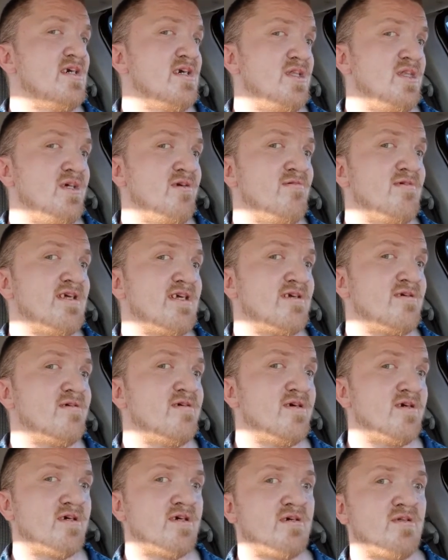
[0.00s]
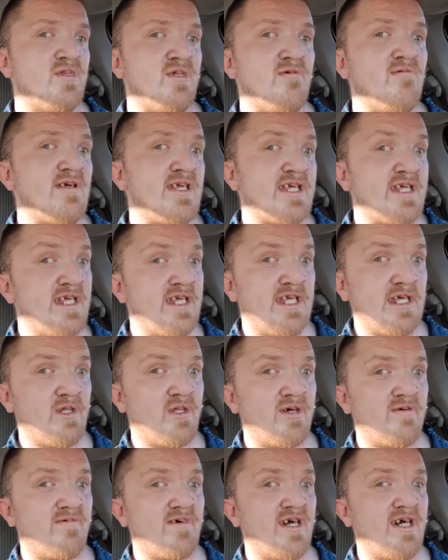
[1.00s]
Newest truck, newest diesel
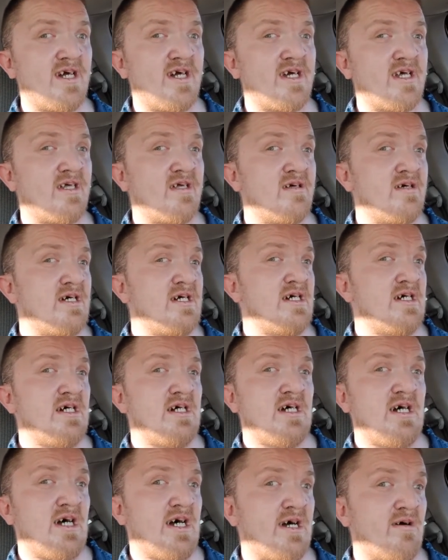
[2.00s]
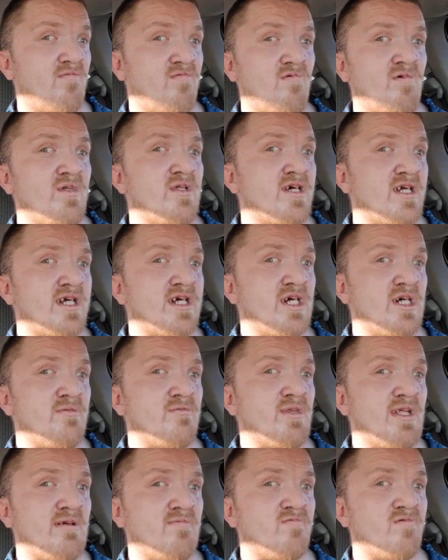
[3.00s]
I've had. I've wanted a
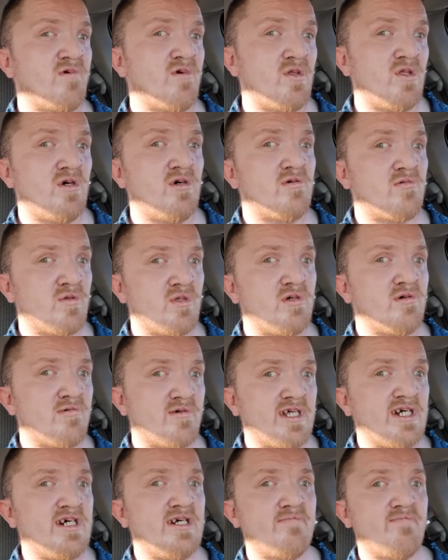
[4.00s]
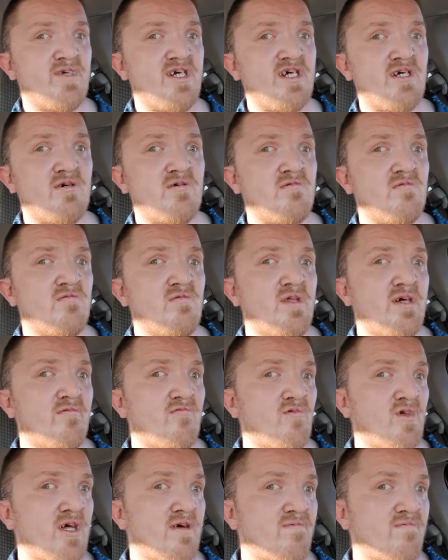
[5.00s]
Cummins for a long time now. Like
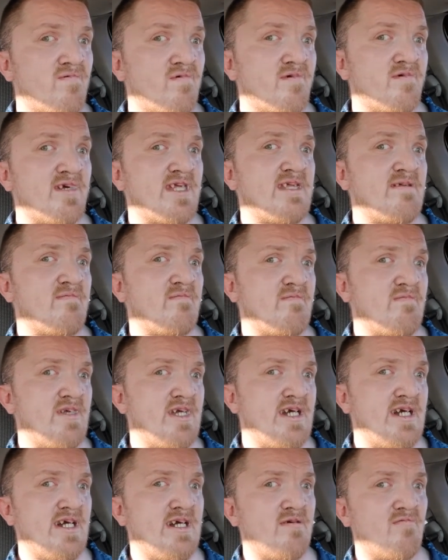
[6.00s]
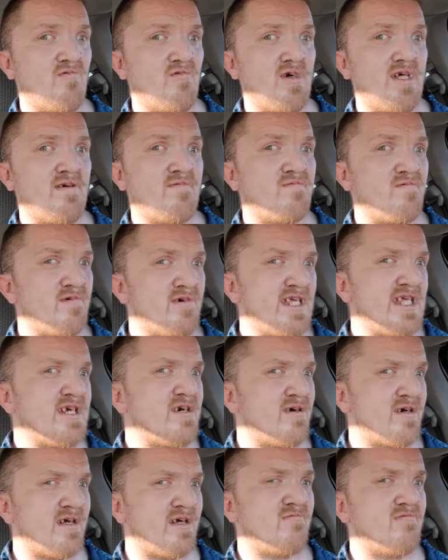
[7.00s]
when I first
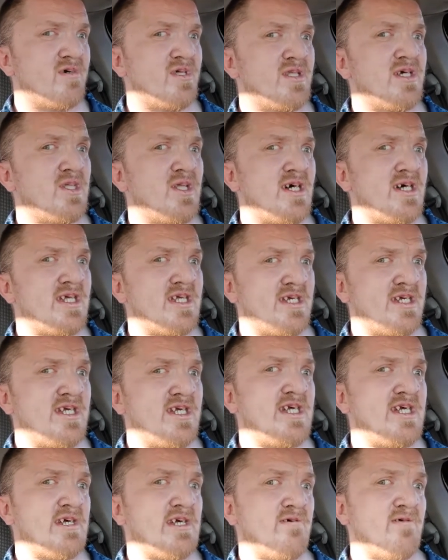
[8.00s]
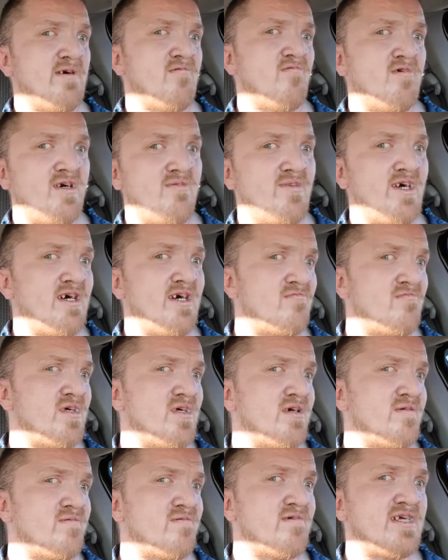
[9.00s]
started really liking diesels, way back when
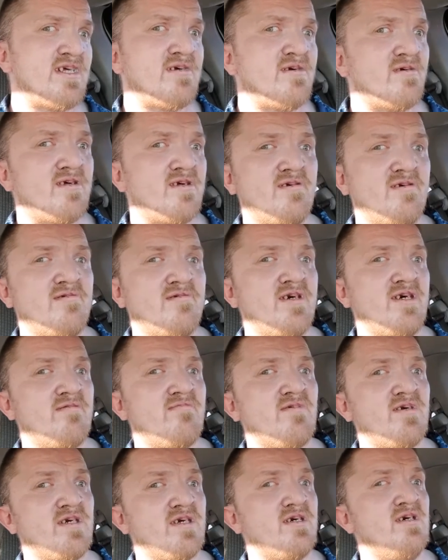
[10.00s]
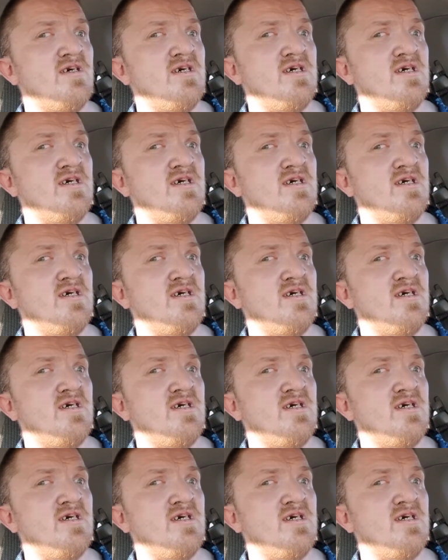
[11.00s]
I first started driving,